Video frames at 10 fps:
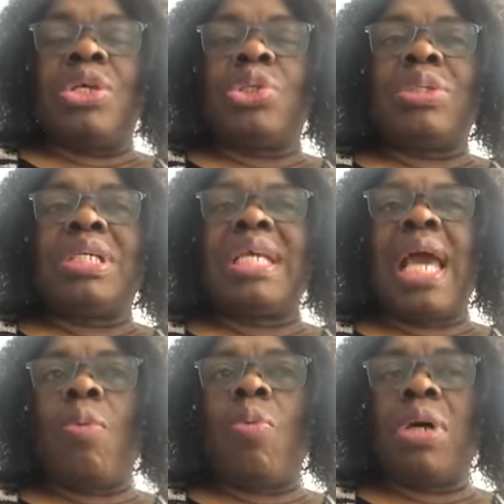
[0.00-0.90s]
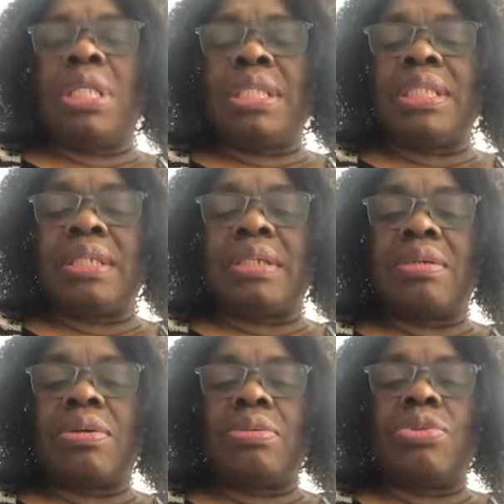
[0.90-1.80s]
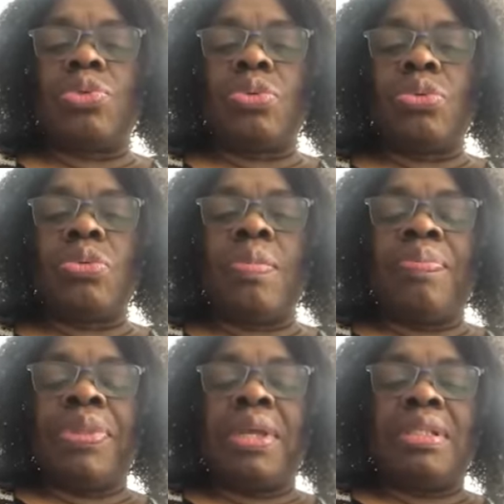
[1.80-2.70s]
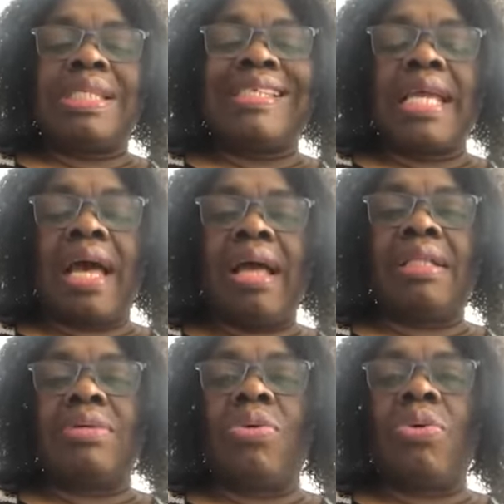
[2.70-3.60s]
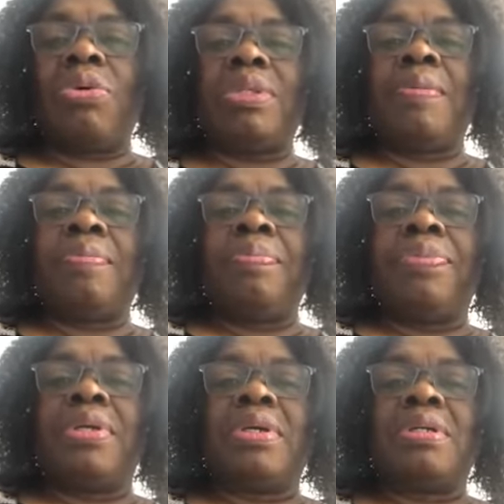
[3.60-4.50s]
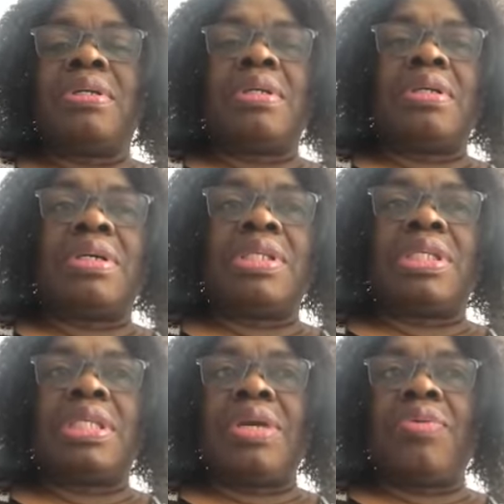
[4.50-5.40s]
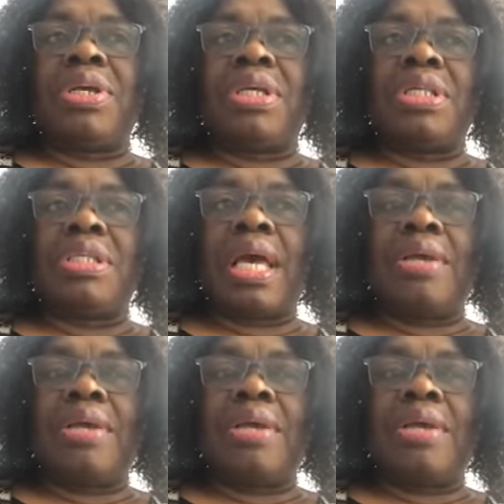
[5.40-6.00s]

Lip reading: So today I want to start on a series.